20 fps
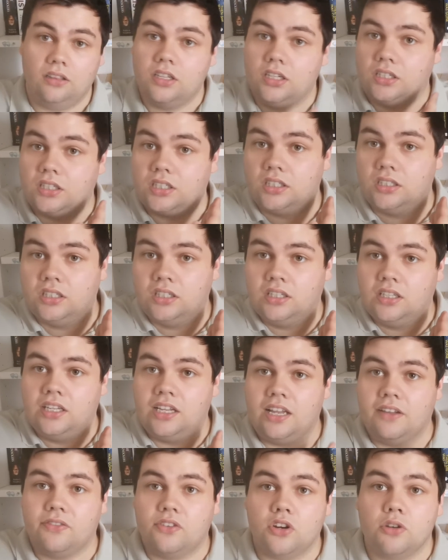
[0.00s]
Look,
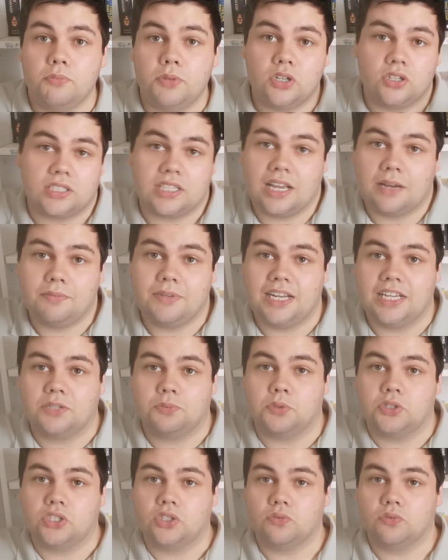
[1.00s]
if there are books I'm desperate